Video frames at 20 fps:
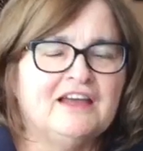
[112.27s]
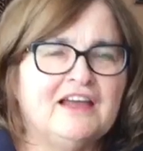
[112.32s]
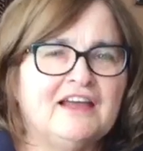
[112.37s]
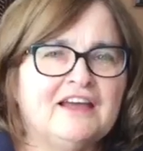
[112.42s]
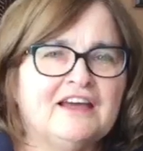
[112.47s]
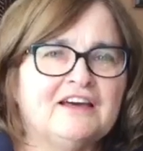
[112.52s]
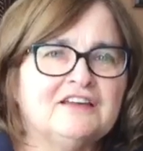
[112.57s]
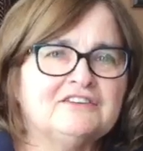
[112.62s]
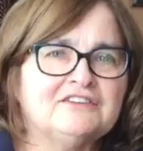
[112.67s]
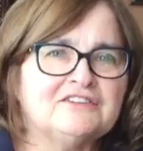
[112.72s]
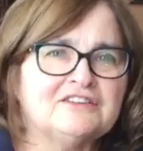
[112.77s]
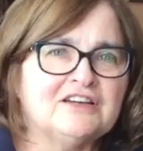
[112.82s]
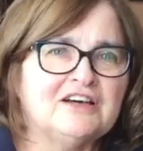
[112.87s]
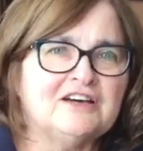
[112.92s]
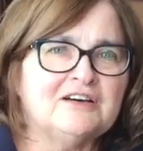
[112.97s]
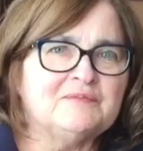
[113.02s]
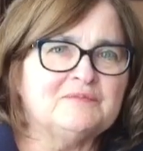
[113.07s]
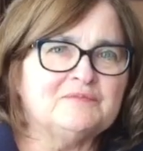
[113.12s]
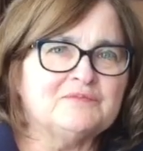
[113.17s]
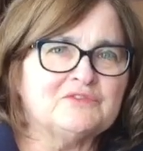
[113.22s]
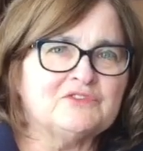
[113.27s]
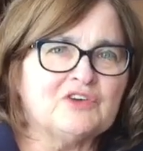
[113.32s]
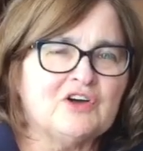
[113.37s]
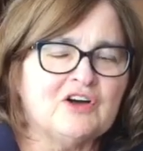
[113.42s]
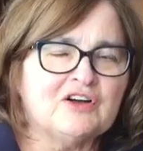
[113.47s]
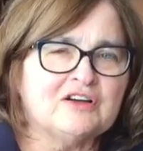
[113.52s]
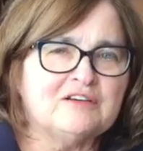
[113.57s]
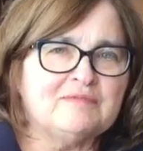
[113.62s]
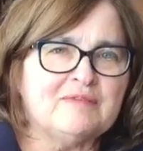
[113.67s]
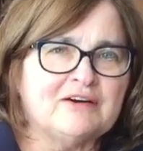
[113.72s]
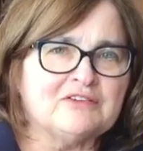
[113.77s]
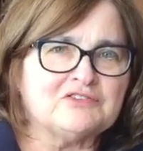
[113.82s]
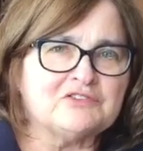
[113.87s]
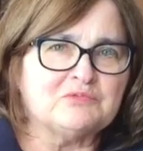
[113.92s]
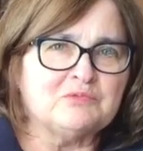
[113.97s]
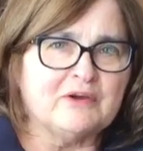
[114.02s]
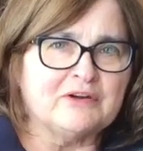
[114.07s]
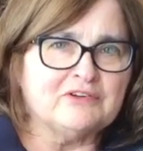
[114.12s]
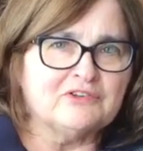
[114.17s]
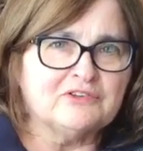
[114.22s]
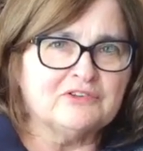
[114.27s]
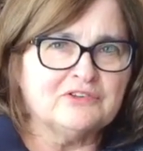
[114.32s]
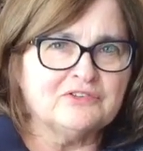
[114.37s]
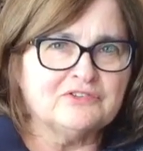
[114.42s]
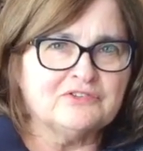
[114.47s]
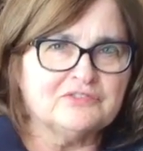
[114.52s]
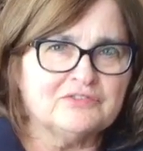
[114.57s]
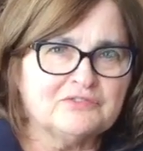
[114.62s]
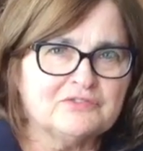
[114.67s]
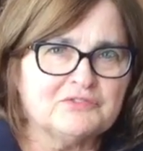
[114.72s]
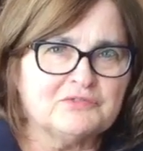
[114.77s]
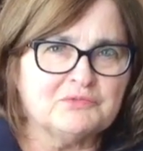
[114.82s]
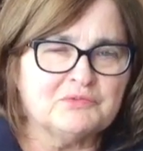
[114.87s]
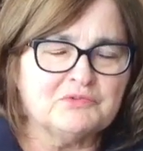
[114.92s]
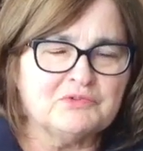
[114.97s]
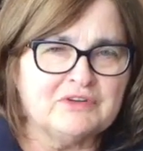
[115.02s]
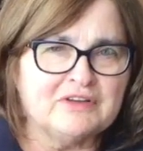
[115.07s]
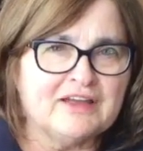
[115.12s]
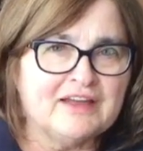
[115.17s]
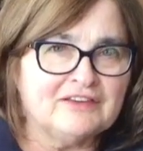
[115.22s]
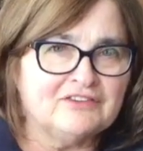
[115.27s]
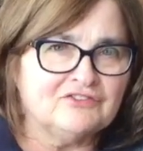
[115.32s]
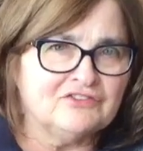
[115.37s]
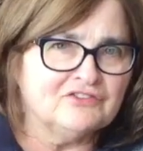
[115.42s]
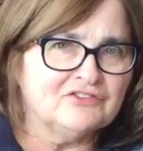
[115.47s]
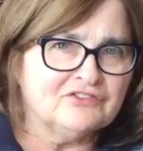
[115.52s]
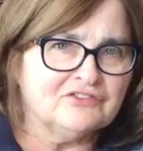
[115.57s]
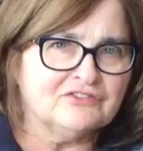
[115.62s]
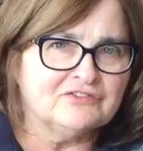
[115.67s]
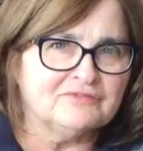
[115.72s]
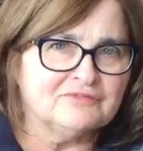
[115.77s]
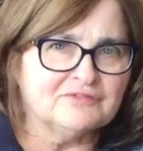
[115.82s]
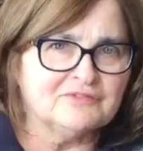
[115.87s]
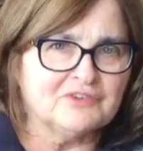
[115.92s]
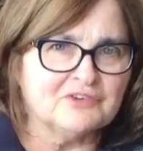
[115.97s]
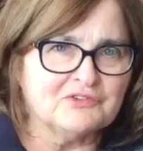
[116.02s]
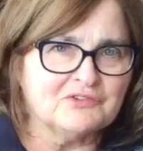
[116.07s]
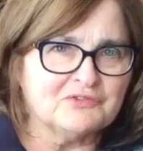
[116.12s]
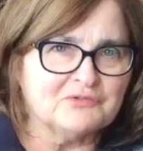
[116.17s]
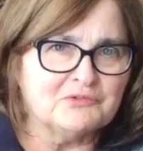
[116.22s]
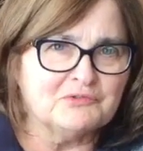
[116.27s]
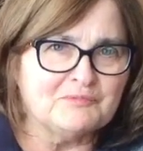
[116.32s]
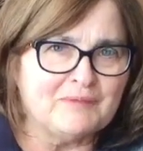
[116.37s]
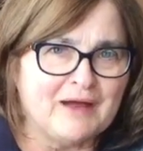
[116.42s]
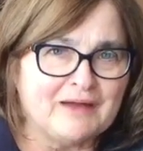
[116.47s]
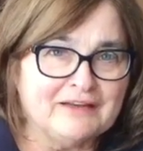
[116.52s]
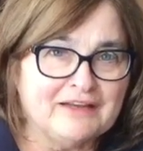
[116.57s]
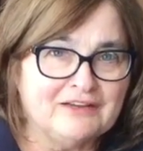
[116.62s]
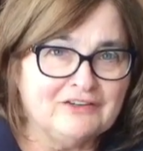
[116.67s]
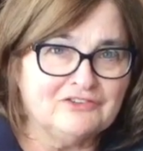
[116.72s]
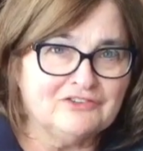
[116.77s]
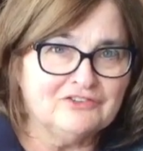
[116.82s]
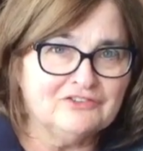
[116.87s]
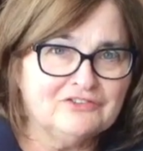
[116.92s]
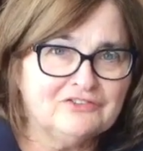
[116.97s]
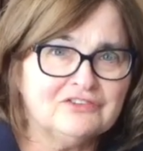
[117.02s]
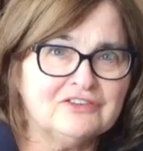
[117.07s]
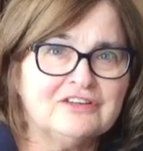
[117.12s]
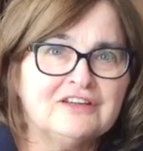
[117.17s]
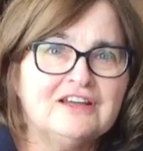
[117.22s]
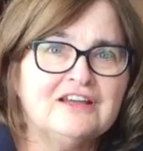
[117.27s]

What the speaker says: and talk about sweaters through the ages, or through my ages.